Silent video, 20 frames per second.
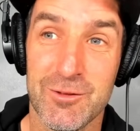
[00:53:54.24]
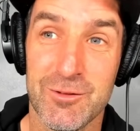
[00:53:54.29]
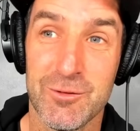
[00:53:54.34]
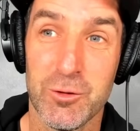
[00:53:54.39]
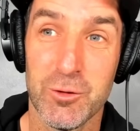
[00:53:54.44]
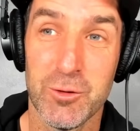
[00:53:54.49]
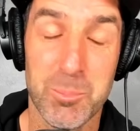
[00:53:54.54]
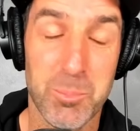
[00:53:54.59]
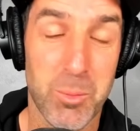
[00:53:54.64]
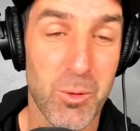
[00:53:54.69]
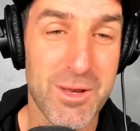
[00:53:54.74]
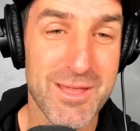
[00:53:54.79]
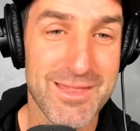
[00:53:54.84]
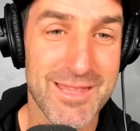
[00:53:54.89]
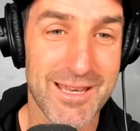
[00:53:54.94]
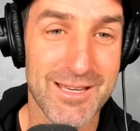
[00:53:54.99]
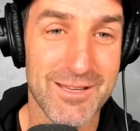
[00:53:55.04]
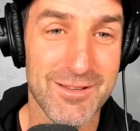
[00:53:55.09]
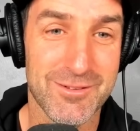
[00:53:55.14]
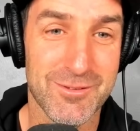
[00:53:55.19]
to the point
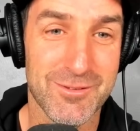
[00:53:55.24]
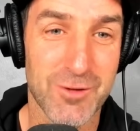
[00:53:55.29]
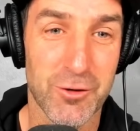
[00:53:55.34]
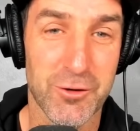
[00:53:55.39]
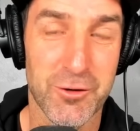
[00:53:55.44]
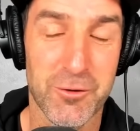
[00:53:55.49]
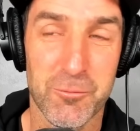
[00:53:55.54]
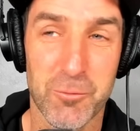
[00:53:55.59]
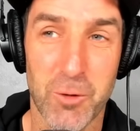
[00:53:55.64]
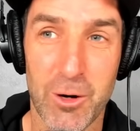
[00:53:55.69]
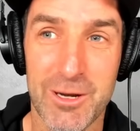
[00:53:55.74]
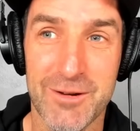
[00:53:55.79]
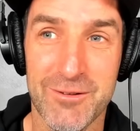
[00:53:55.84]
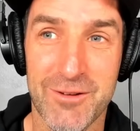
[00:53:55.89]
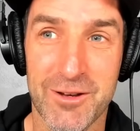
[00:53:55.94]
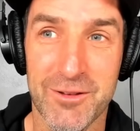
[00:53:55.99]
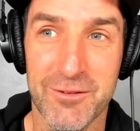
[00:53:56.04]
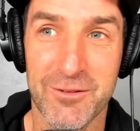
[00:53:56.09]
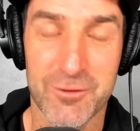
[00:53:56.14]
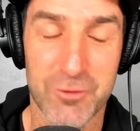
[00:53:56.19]
that he started rolling
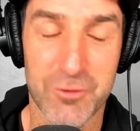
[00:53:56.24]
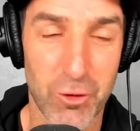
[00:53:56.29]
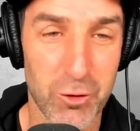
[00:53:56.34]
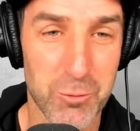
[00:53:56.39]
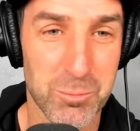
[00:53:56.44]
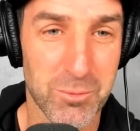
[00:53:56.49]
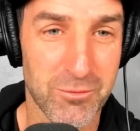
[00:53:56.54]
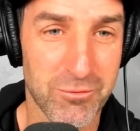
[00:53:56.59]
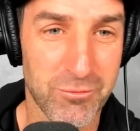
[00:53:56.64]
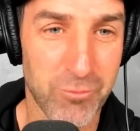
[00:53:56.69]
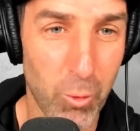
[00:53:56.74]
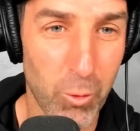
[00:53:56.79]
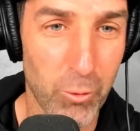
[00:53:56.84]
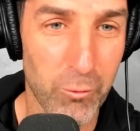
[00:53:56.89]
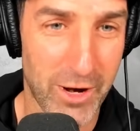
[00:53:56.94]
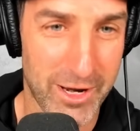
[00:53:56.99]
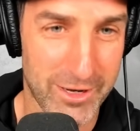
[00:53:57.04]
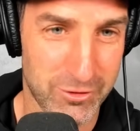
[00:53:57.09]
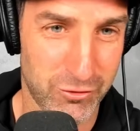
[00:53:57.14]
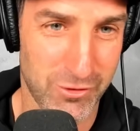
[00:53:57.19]
around in the dirt before
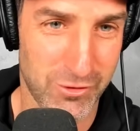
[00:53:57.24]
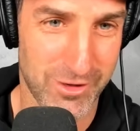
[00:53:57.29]
race